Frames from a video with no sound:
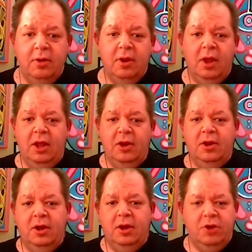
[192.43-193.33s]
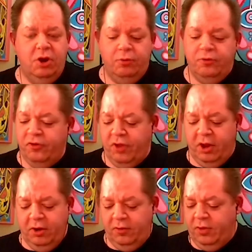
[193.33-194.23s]
And just that
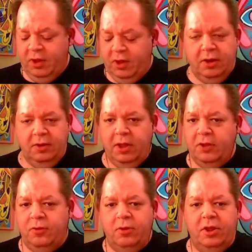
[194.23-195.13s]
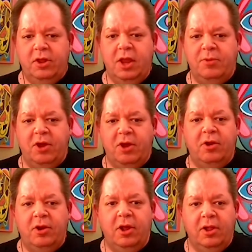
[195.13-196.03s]
he like totally came down on
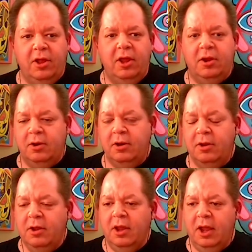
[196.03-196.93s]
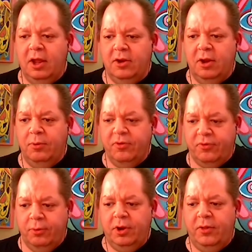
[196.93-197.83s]
LA and what's
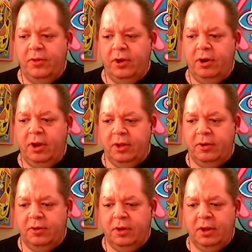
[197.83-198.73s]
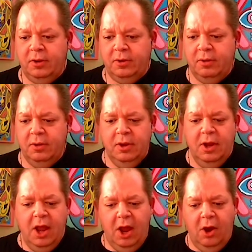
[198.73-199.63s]
going on there and
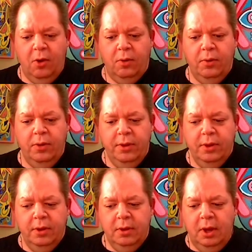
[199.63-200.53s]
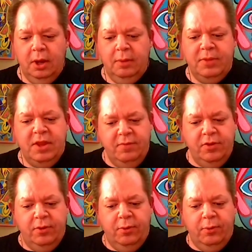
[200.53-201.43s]
how even
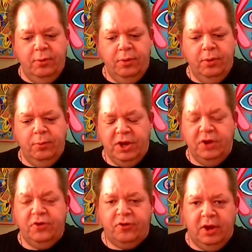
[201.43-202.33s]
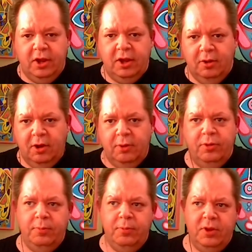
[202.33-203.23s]
though we need to try and get along with
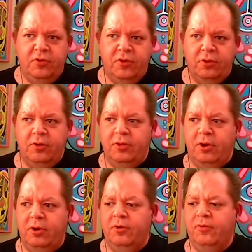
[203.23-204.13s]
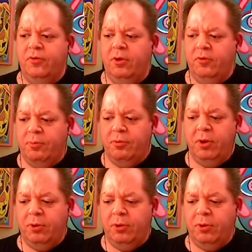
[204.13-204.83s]
each other, there was a point where he